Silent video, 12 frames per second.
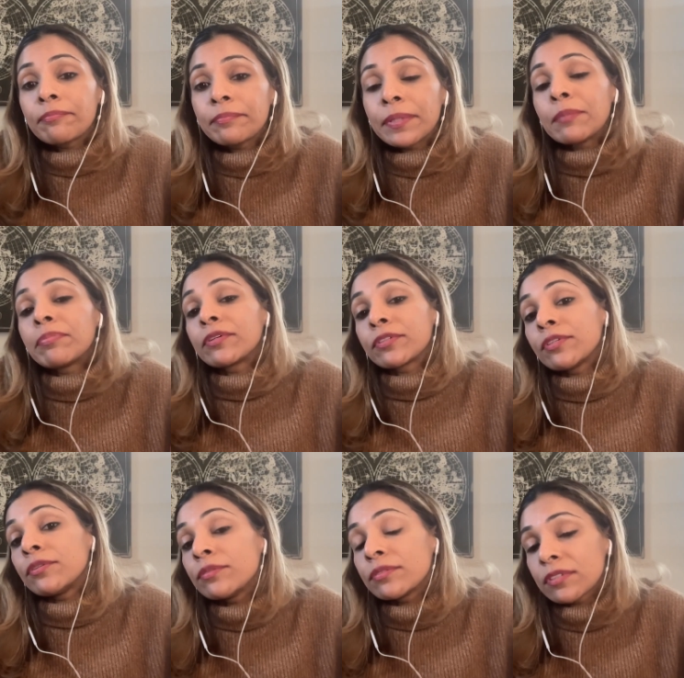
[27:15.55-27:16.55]
people
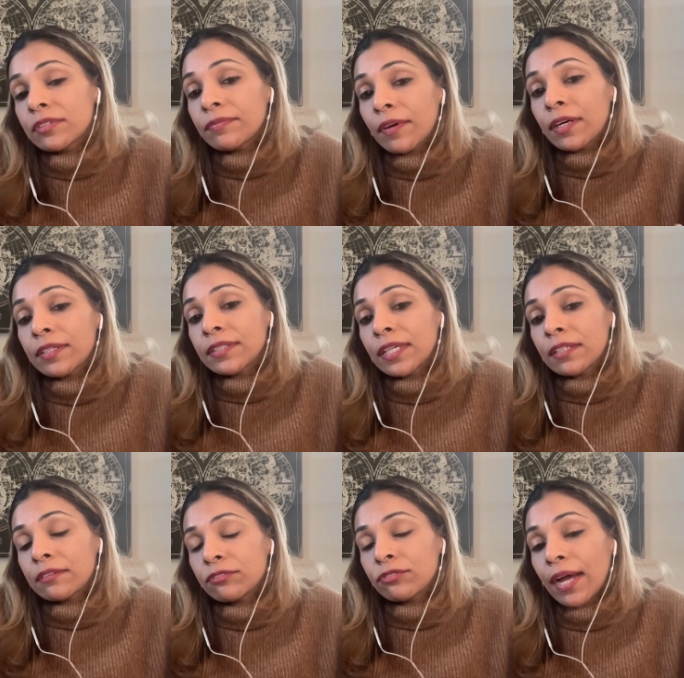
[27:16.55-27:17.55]
use as far as
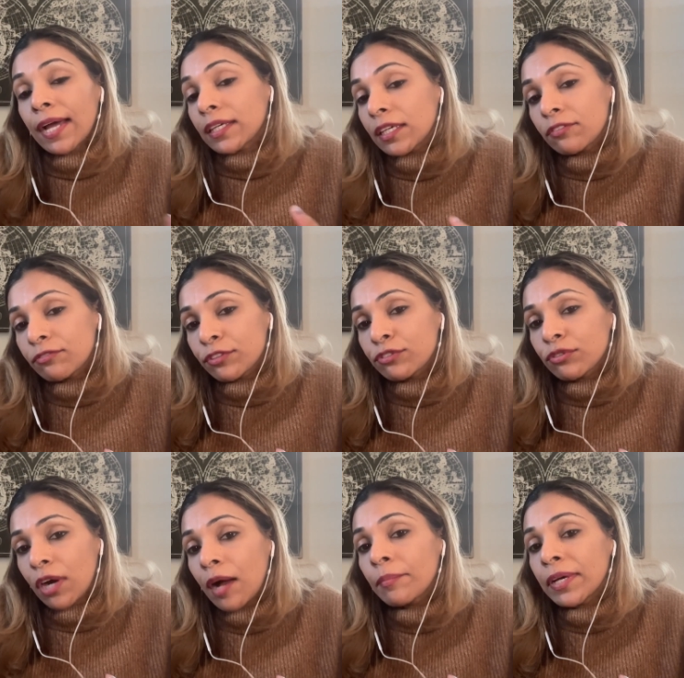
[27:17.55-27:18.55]
like tracking for
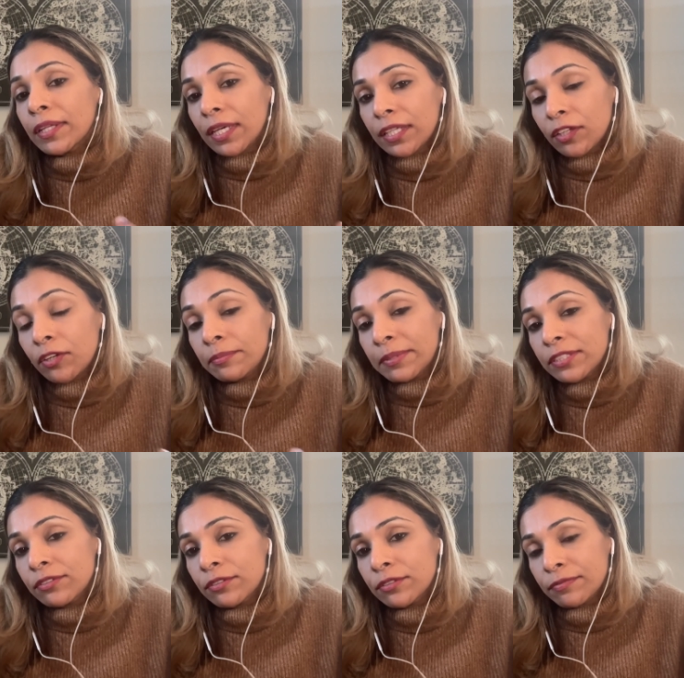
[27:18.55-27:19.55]
trauma, like
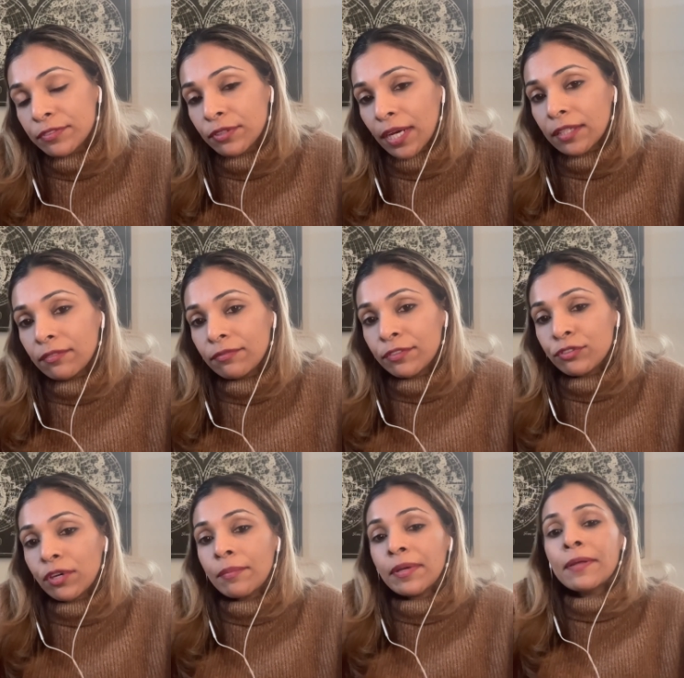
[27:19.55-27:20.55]
therapists use for tracking for
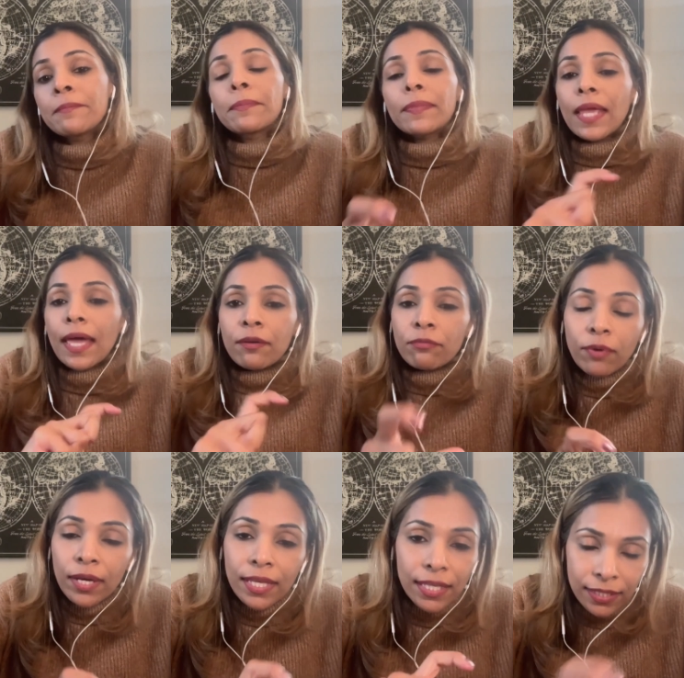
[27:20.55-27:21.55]
trauma. And
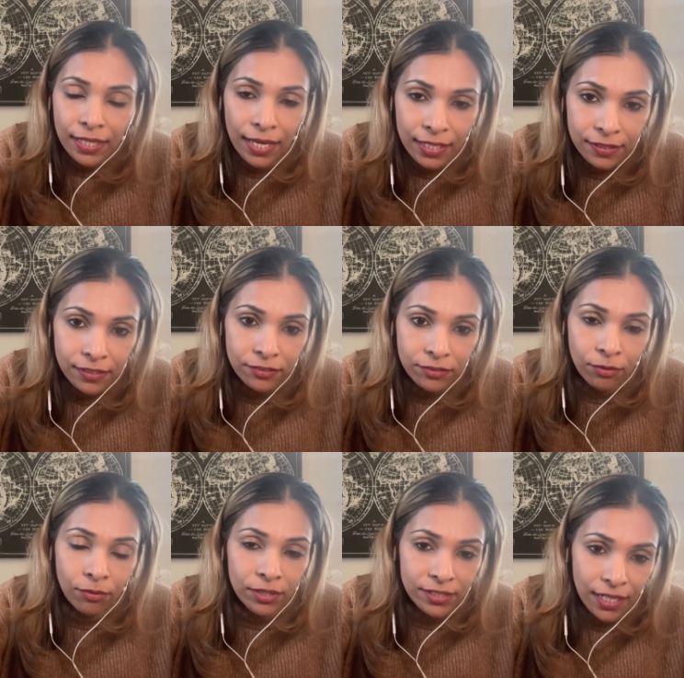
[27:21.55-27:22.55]
what the ACEs
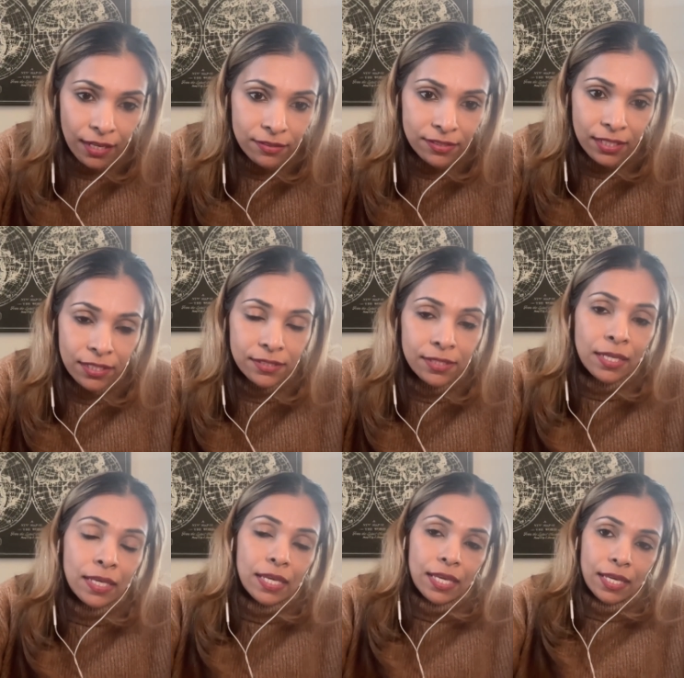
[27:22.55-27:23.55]
score tells us
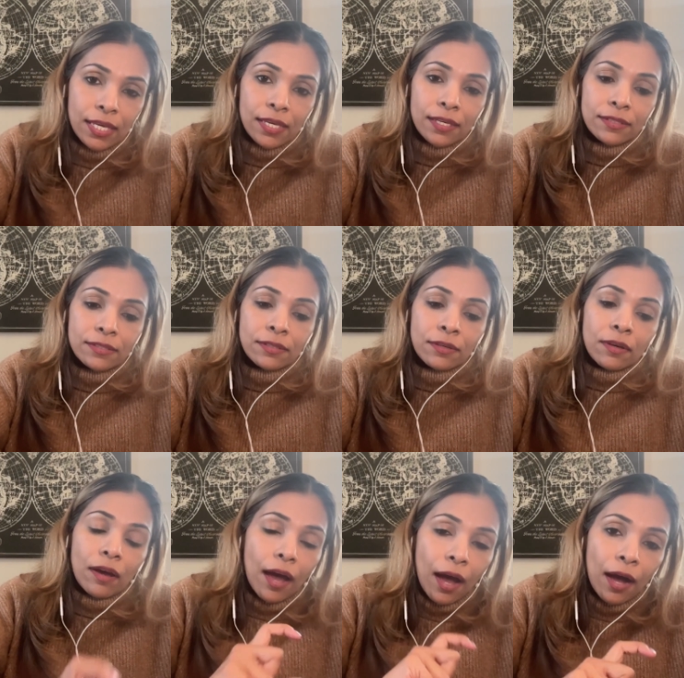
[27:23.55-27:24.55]
is
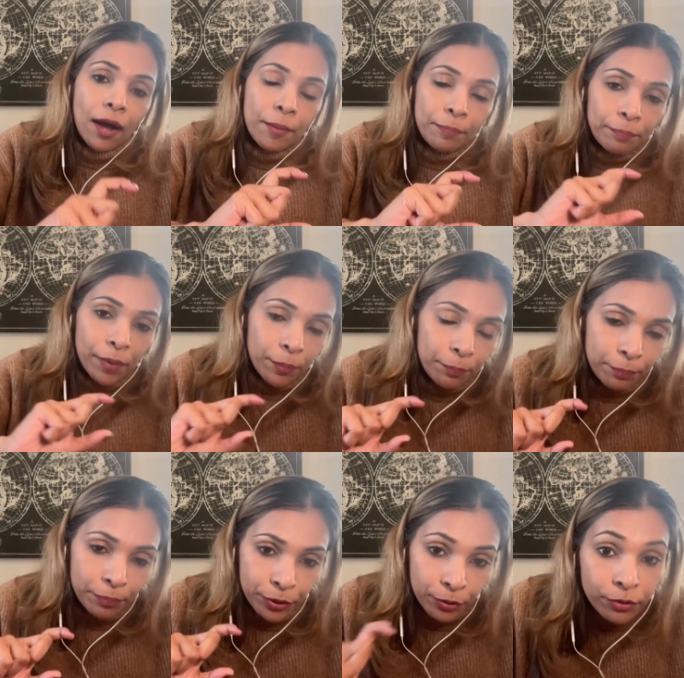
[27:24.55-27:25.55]
a
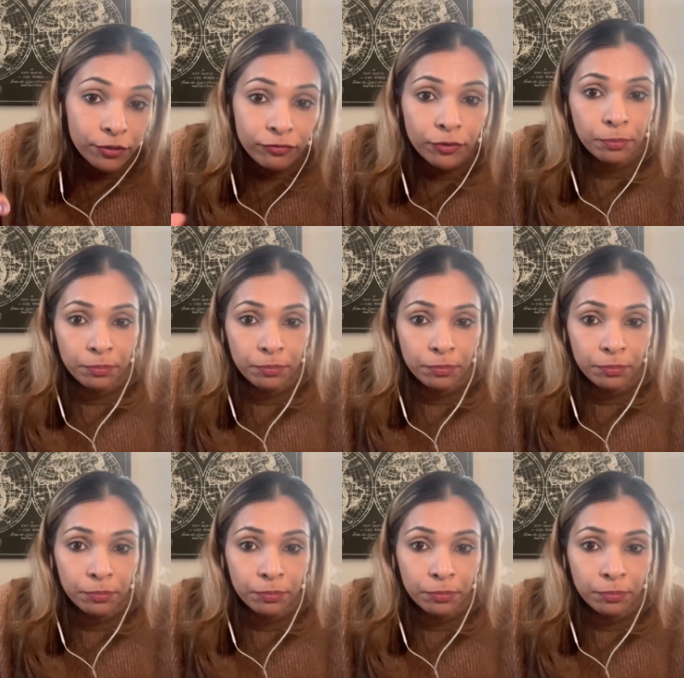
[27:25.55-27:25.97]
beautiful